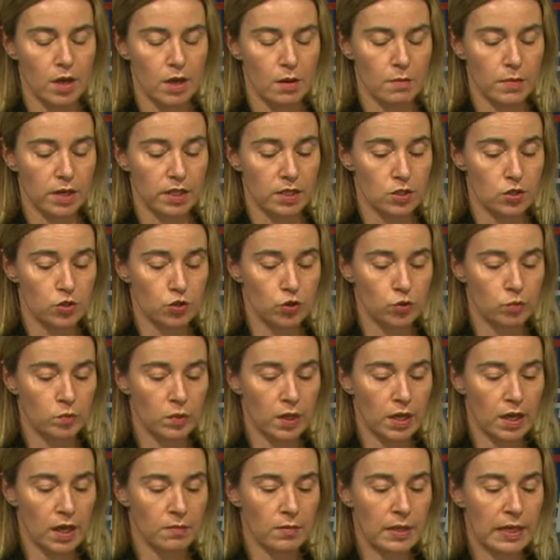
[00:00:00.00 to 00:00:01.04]
but it soon
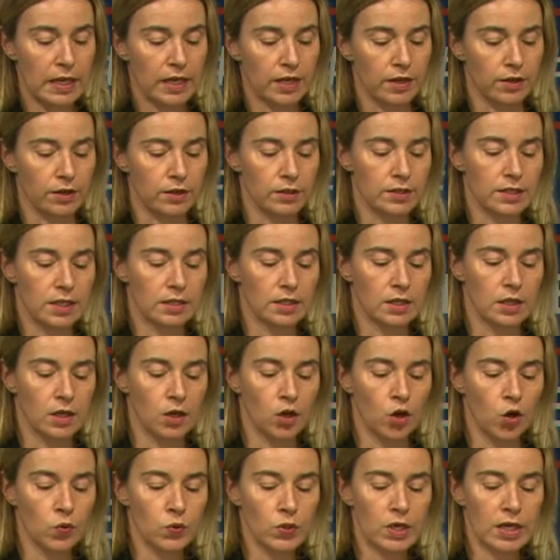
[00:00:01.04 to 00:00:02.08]
became clear that a
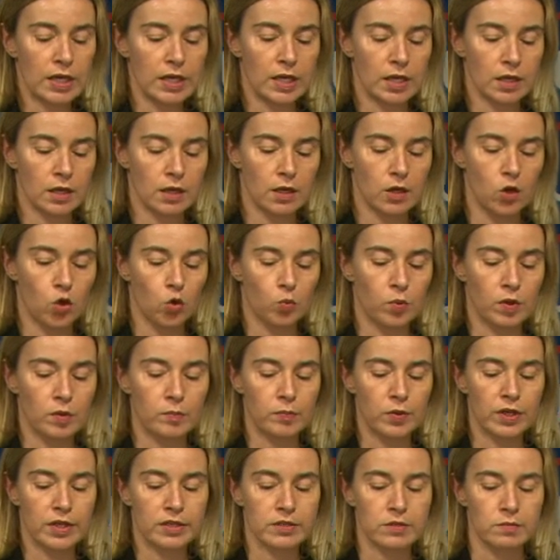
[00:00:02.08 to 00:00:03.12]
lonely global
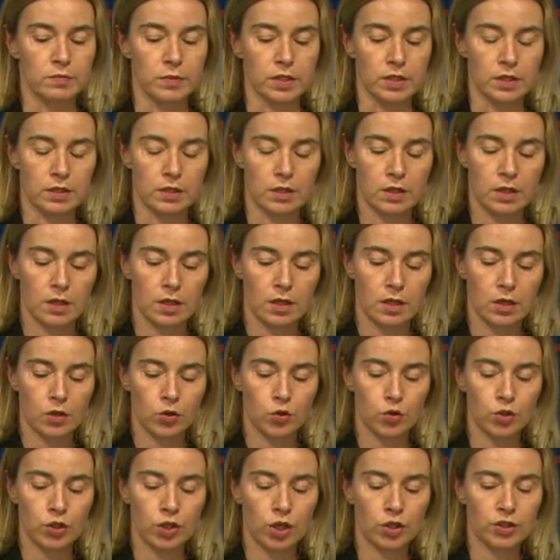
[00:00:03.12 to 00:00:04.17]
policeman
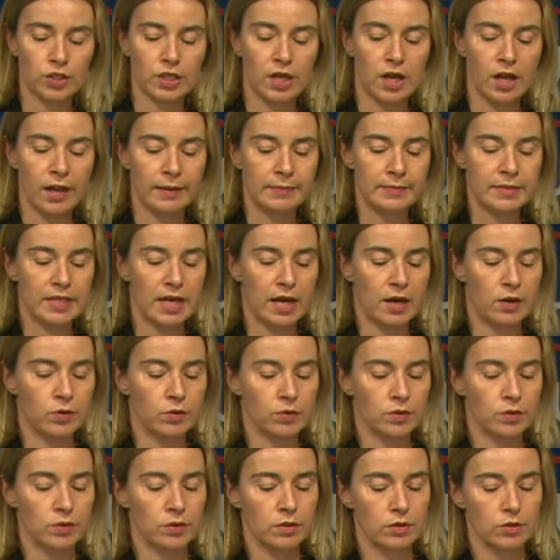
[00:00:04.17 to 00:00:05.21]
could not calm
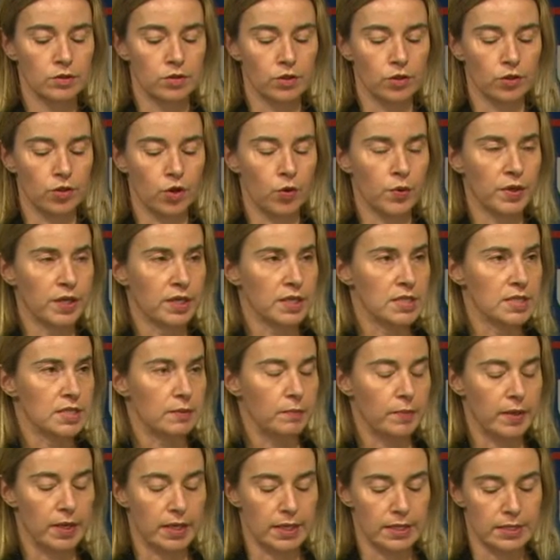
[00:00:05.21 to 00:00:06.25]
down the growing
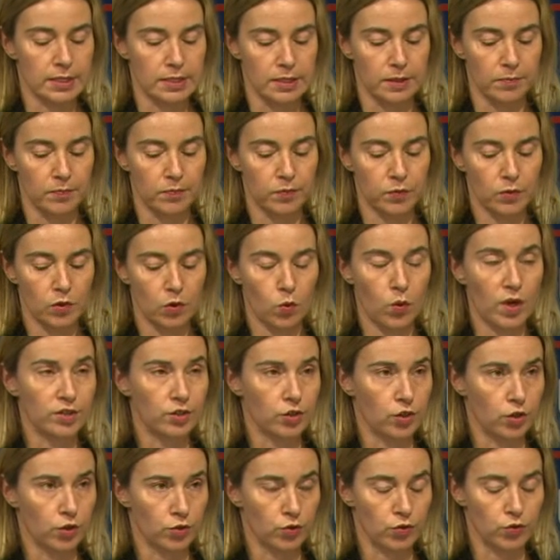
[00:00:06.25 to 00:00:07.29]
instability, quite the
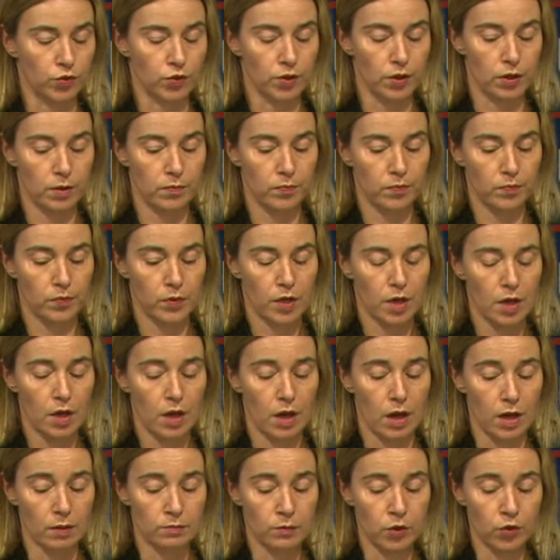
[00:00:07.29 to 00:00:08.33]
contrary.
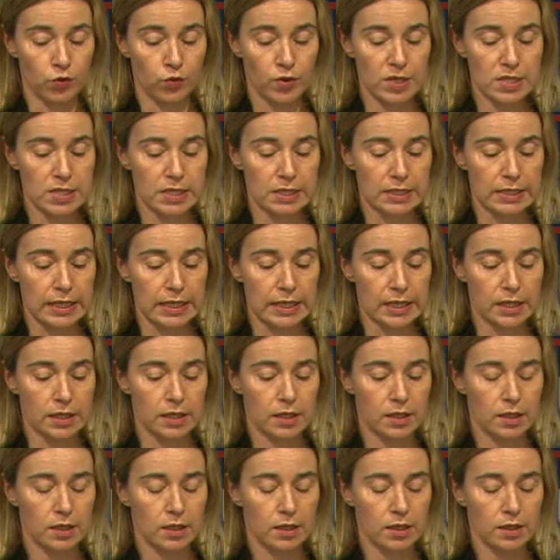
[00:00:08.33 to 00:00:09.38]
And more recently,
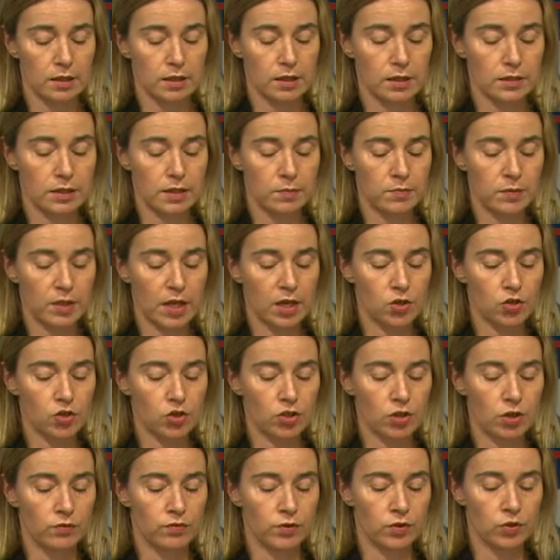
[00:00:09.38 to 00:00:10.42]
the temptation
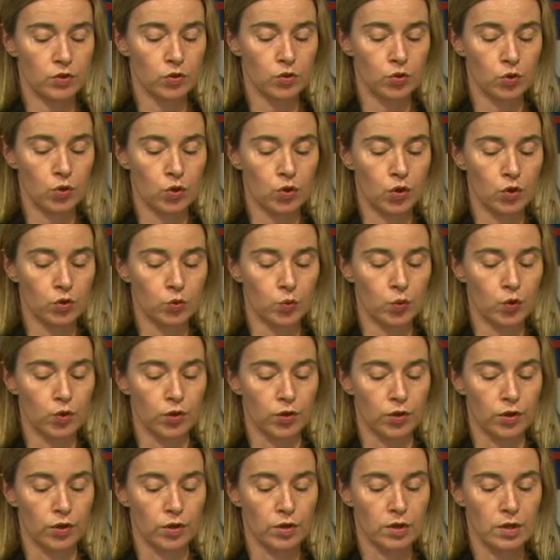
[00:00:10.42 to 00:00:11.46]
of a new Cold
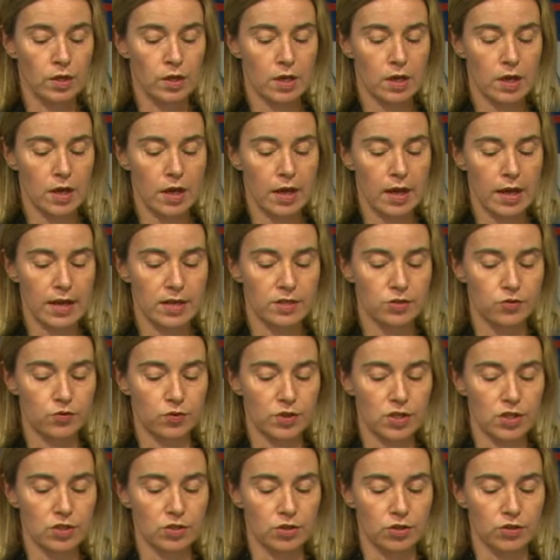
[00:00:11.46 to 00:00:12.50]
War has
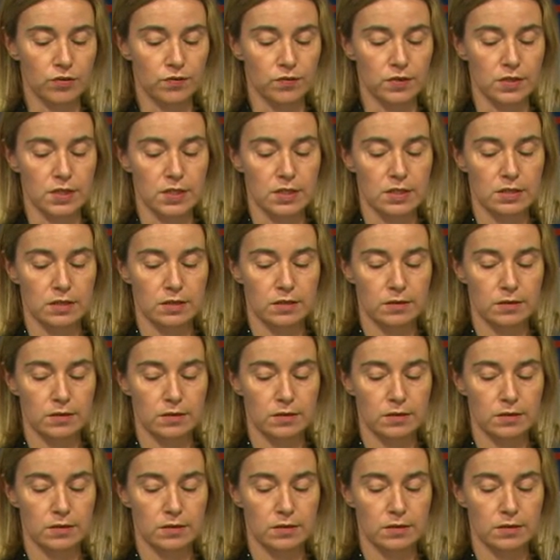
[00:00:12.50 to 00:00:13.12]
resurfaced,